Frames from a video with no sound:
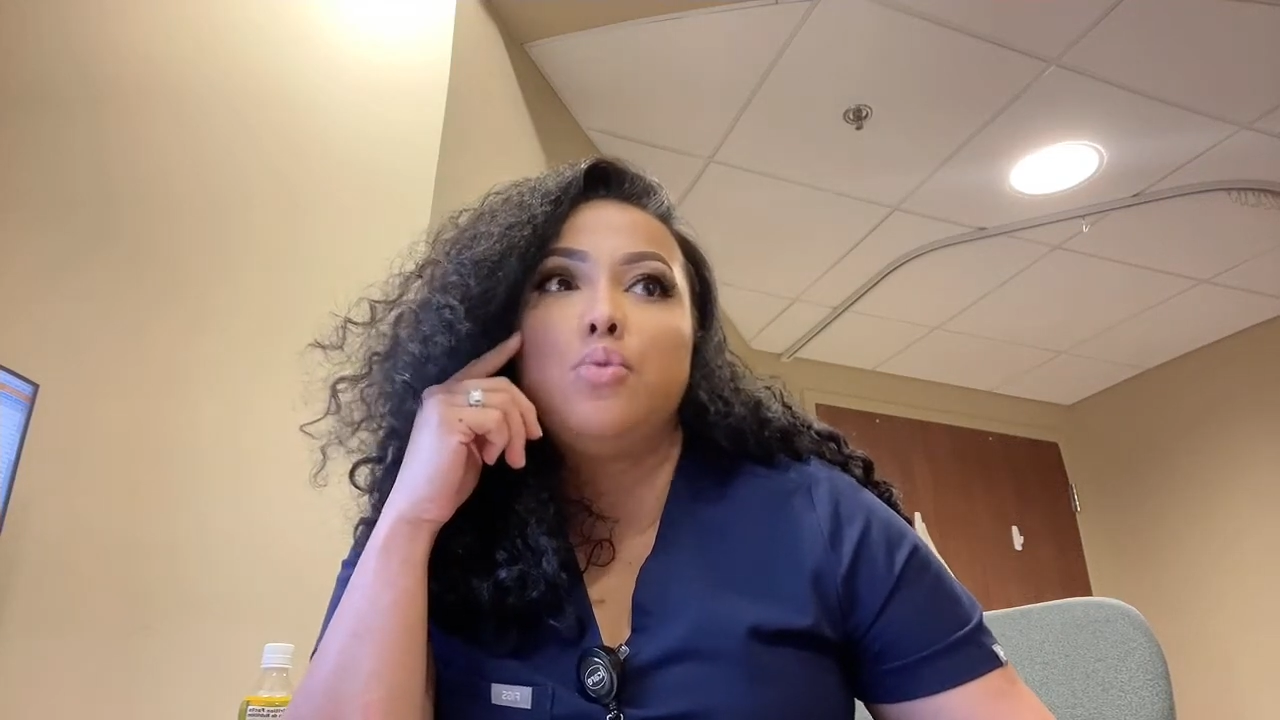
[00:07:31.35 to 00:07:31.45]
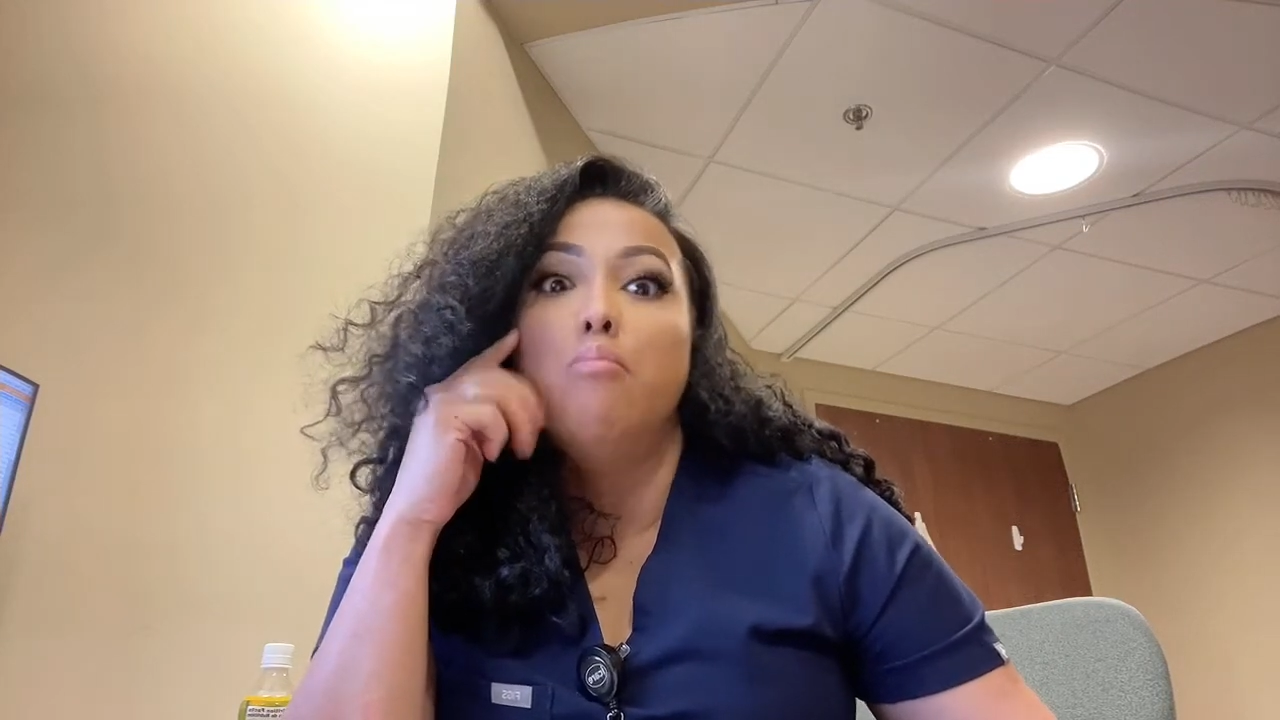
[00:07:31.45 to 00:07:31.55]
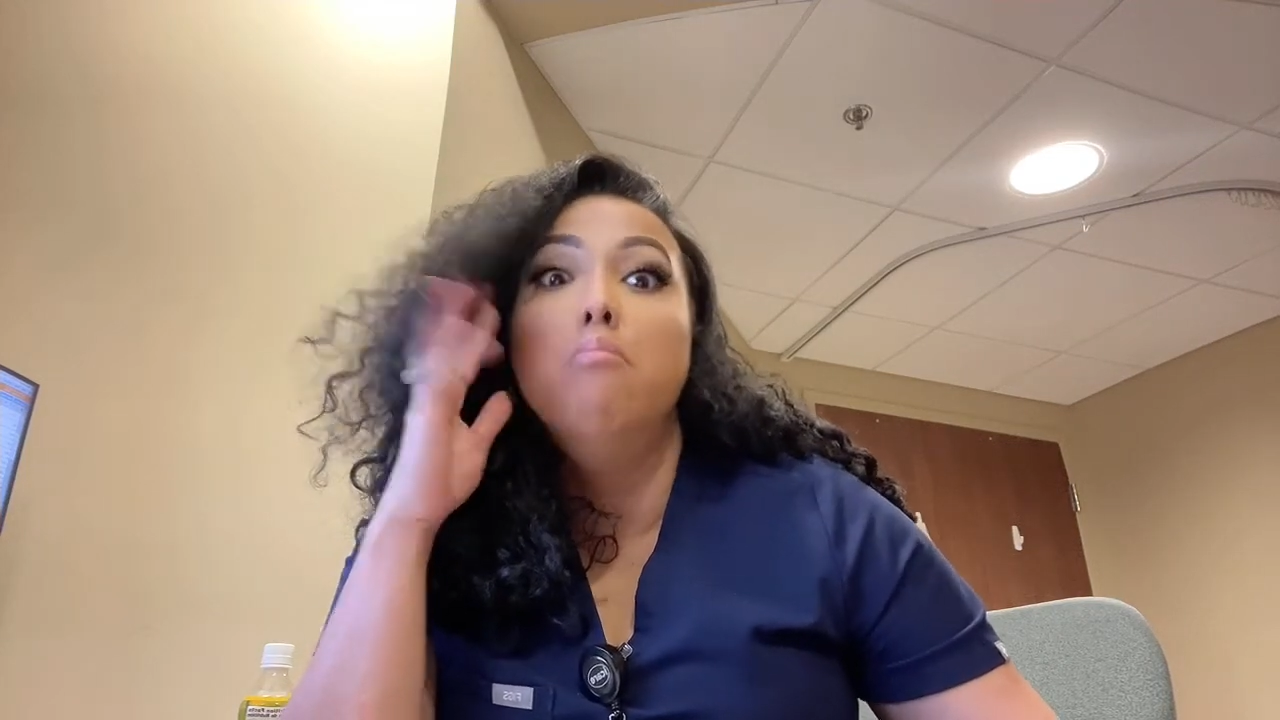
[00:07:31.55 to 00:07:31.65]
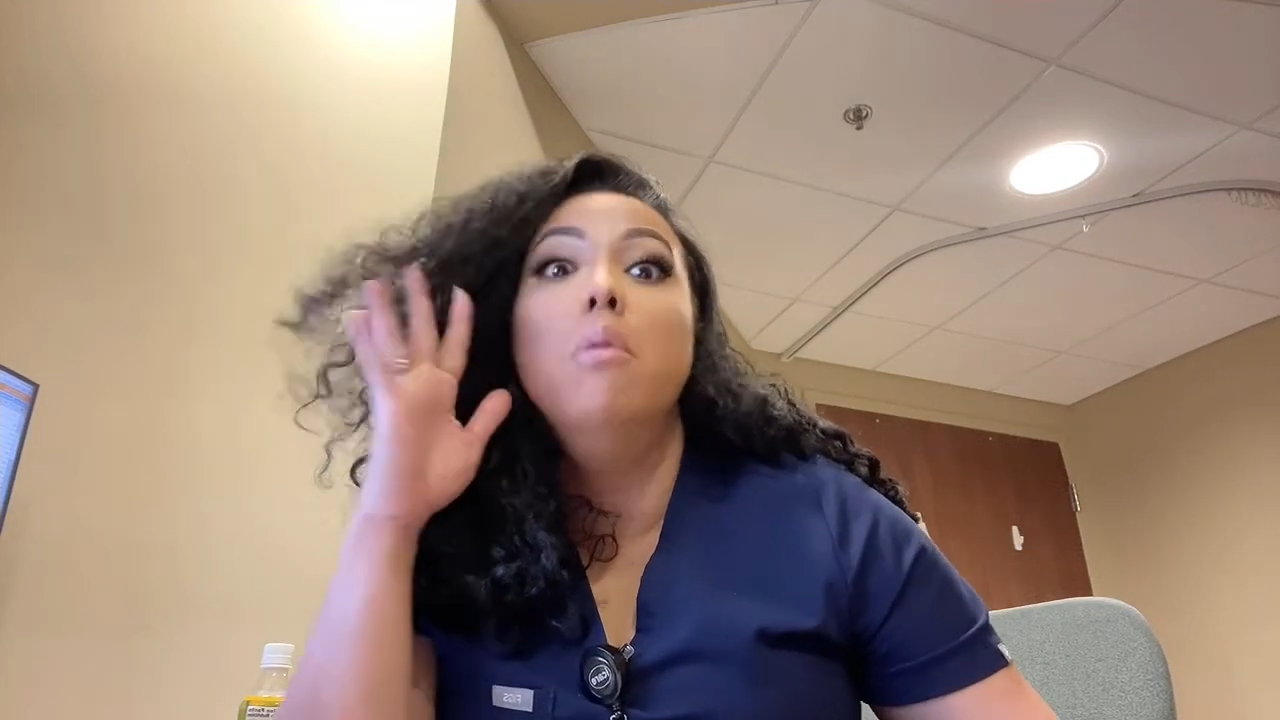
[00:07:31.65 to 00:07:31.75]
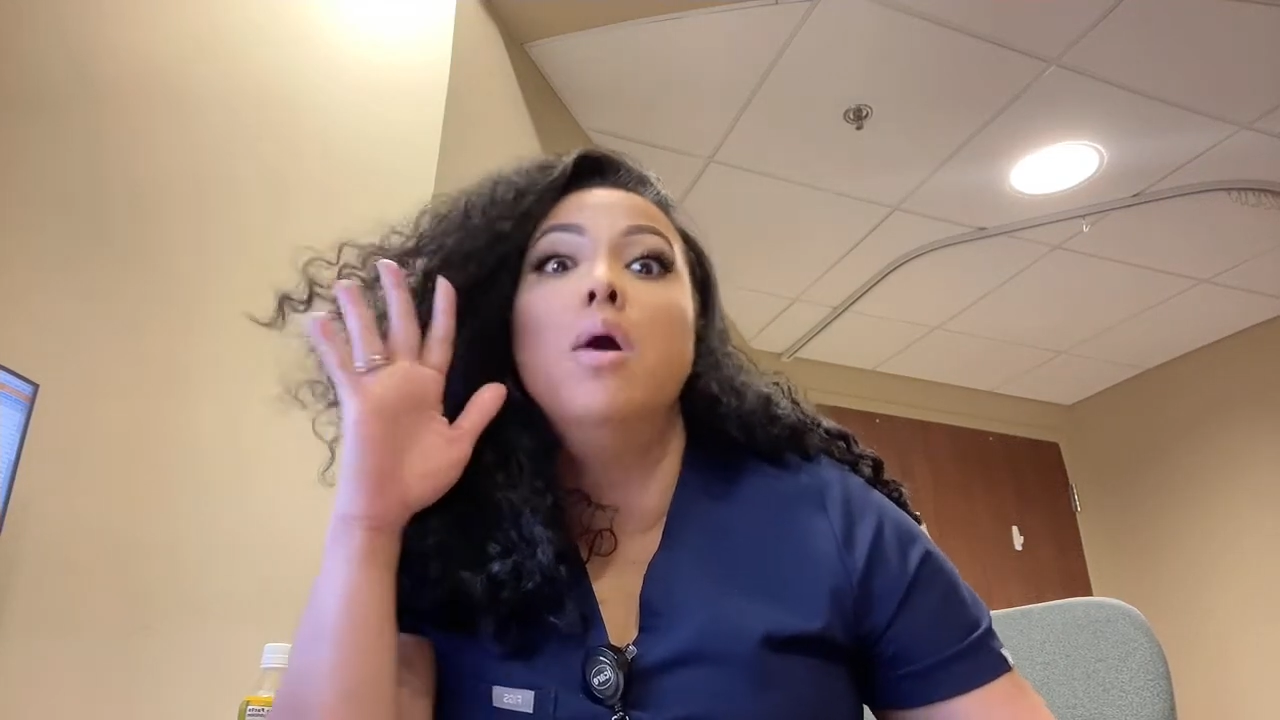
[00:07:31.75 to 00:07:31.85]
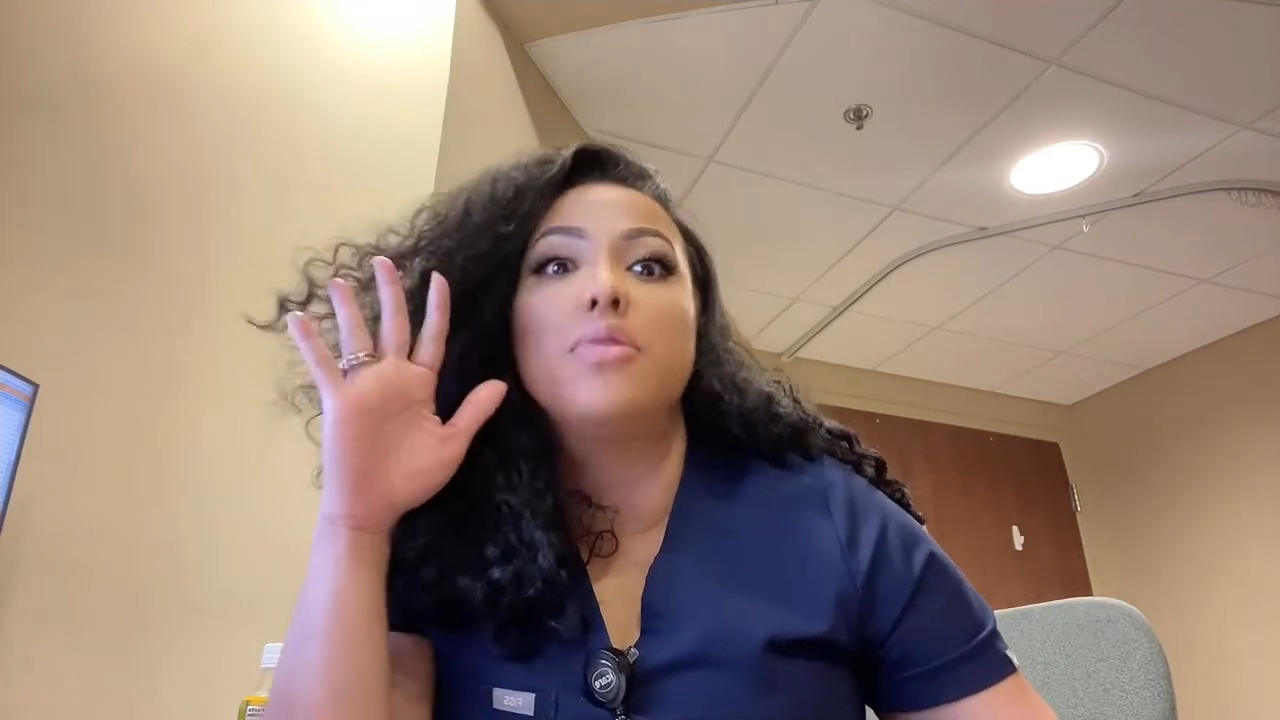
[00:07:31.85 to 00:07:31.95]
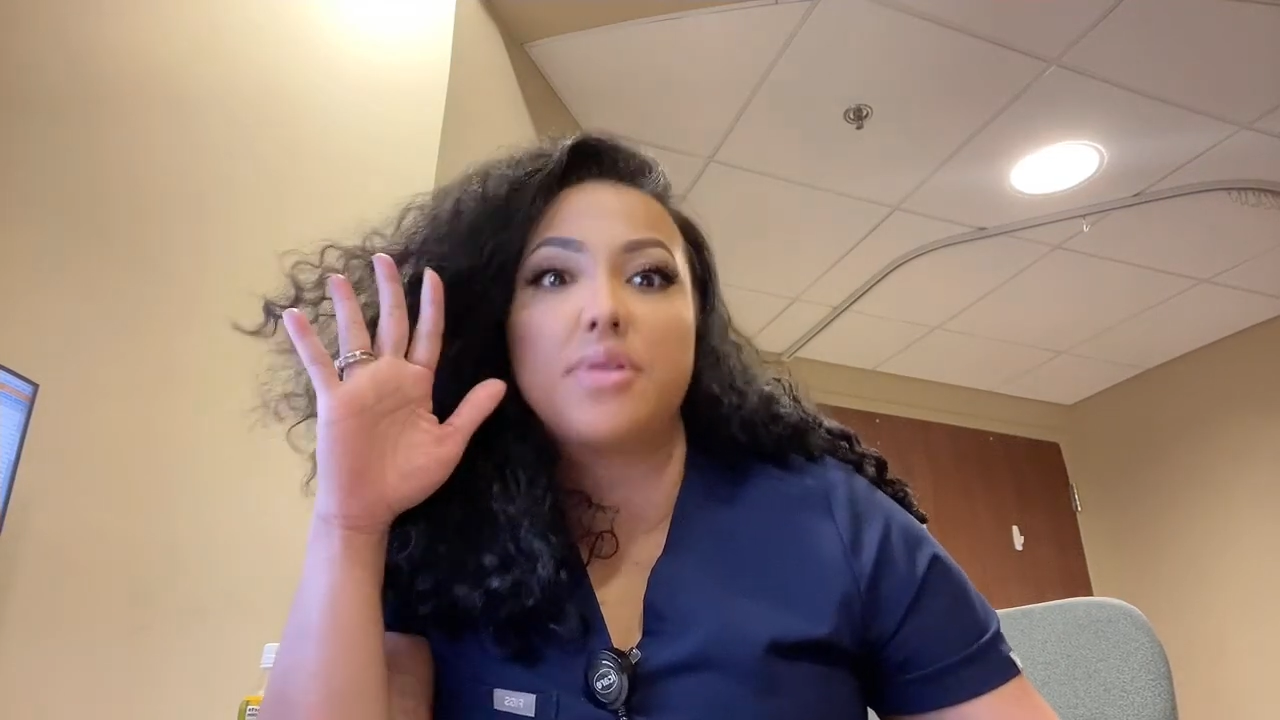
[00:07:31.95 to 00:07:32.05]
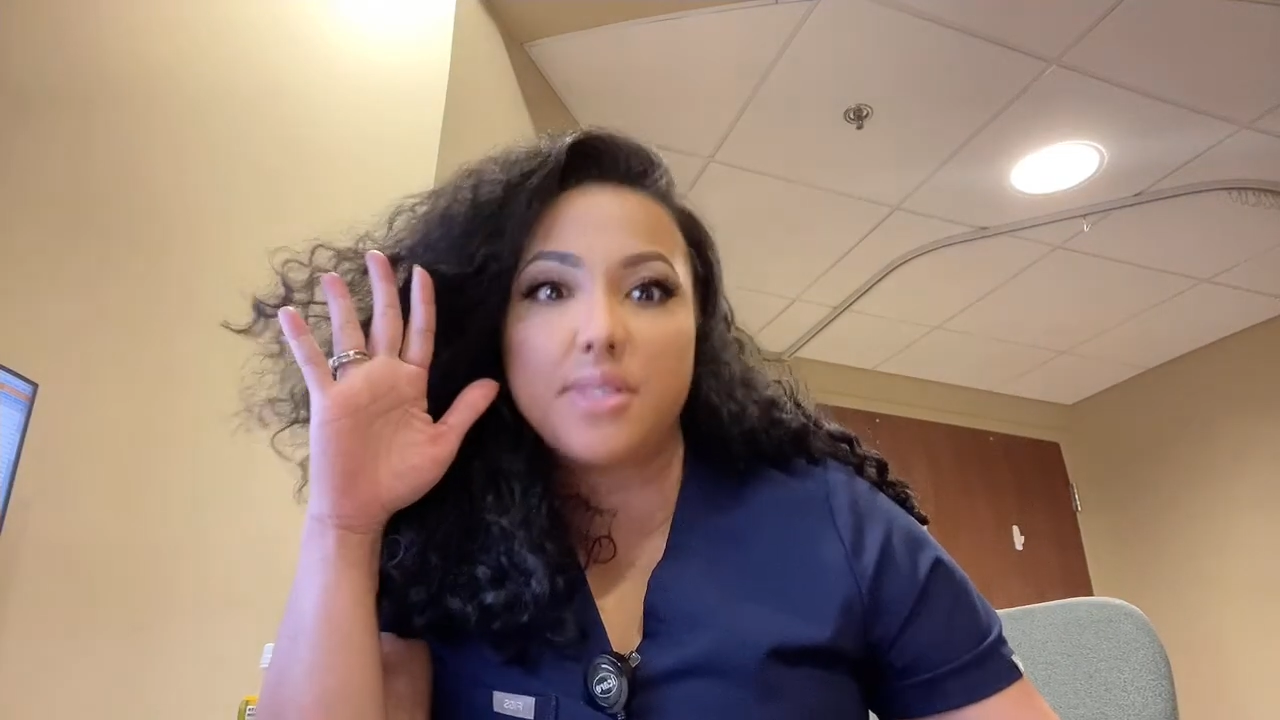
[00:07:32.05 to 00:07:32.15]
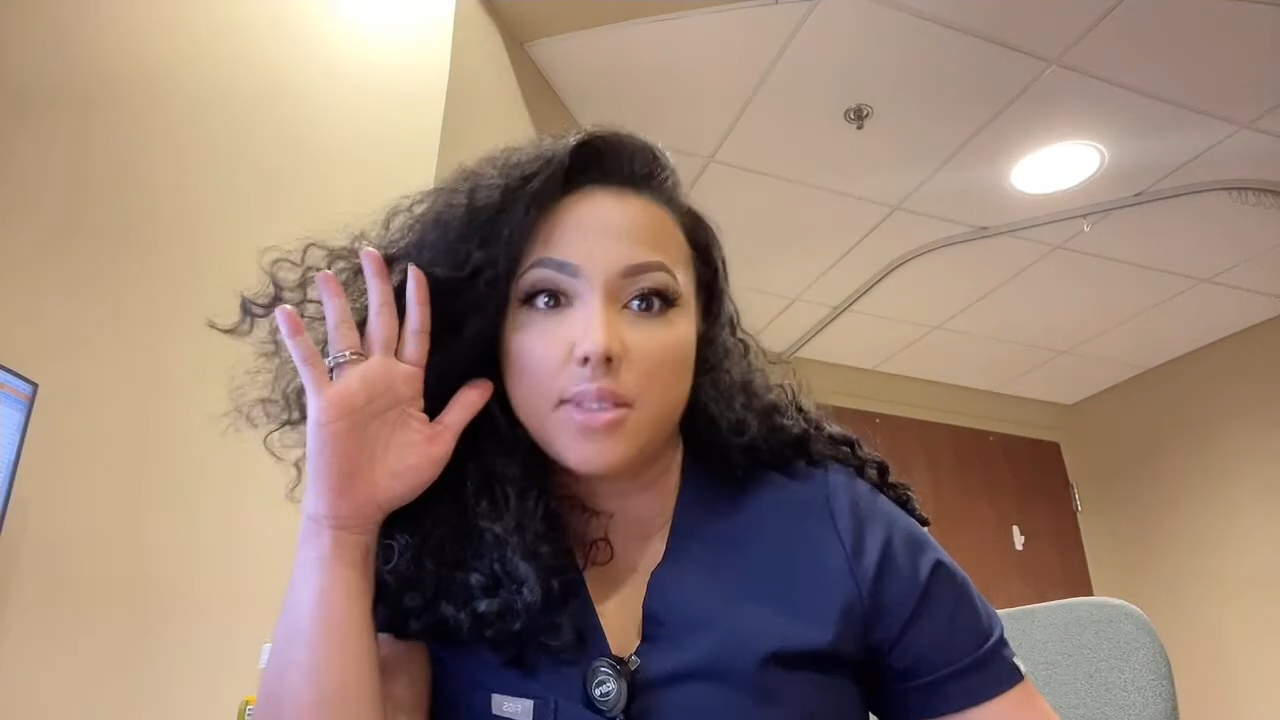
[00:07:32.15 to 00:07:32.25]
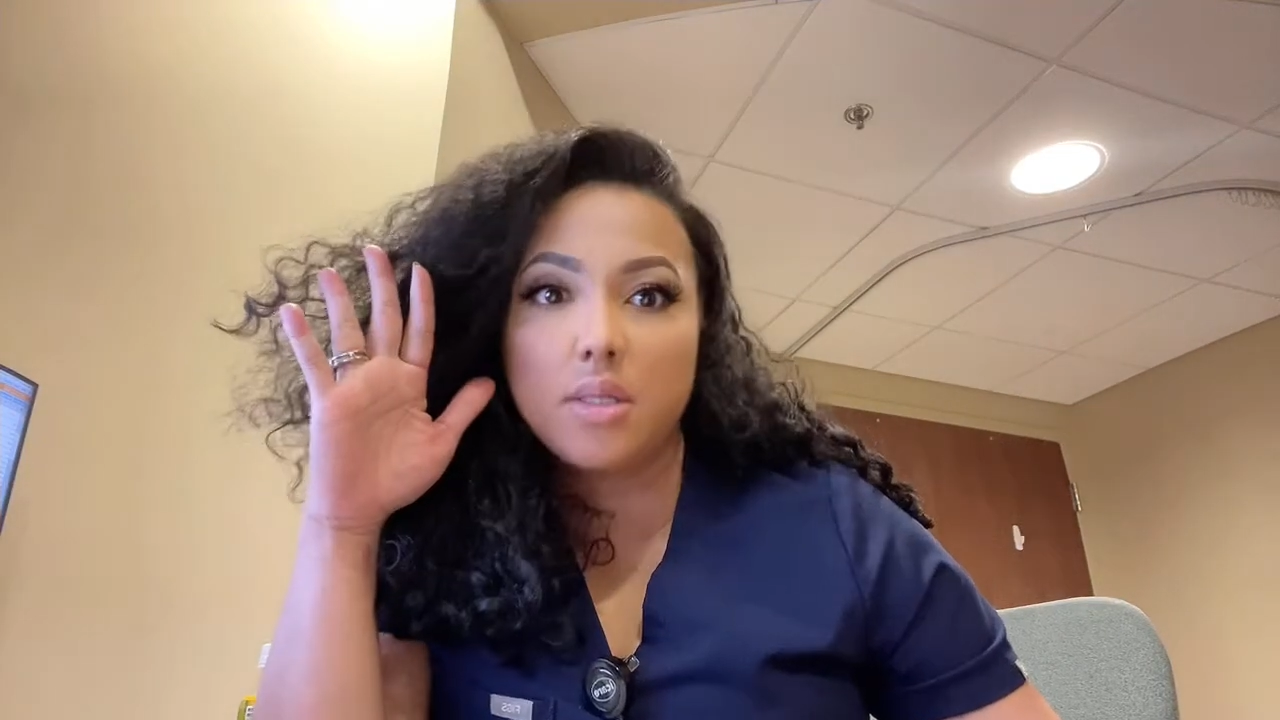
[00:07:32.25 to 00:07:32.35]

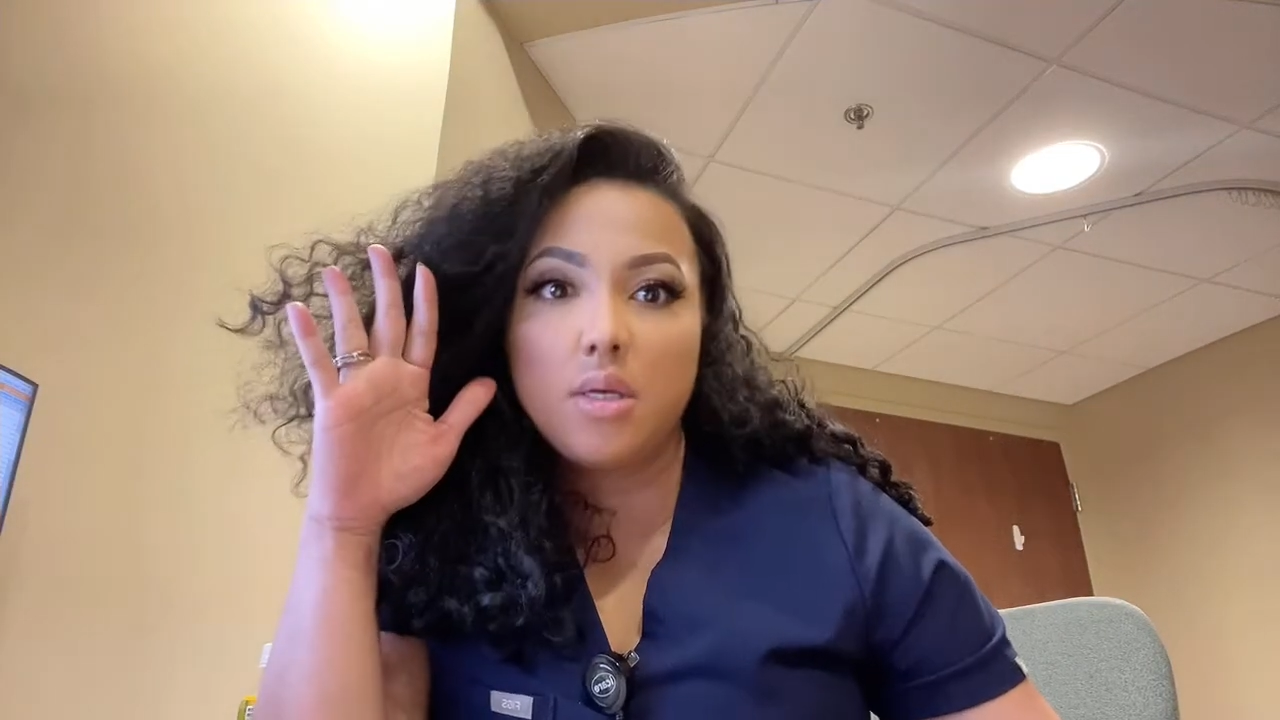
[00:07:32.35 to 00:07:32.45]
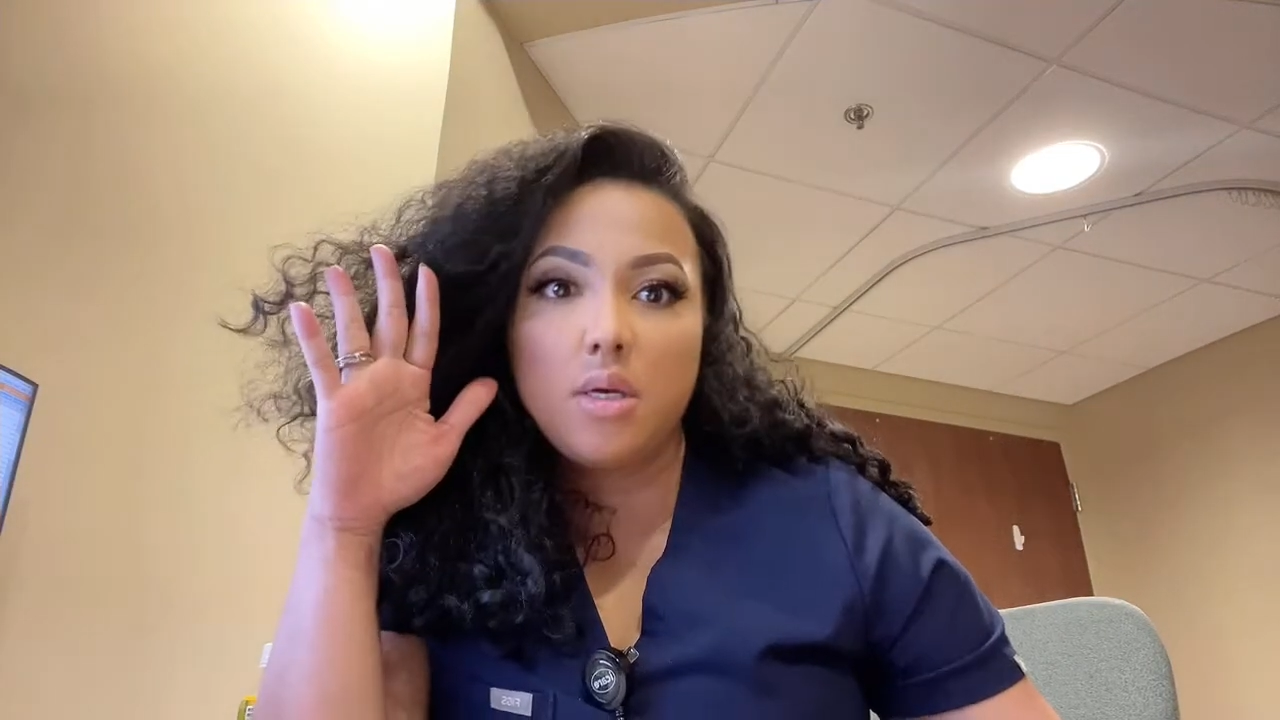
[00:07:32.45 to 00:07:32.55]
months